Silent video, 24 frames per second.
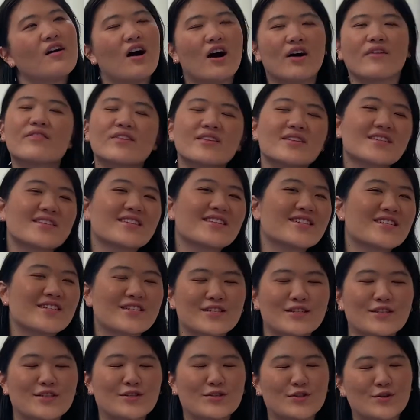Obviously
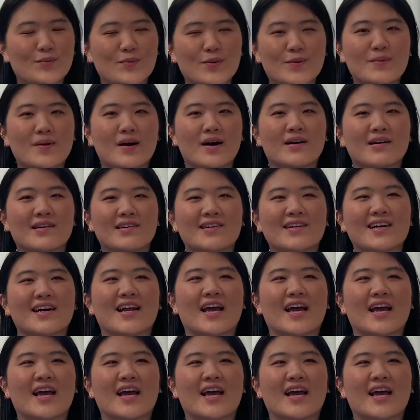she's a supermodel,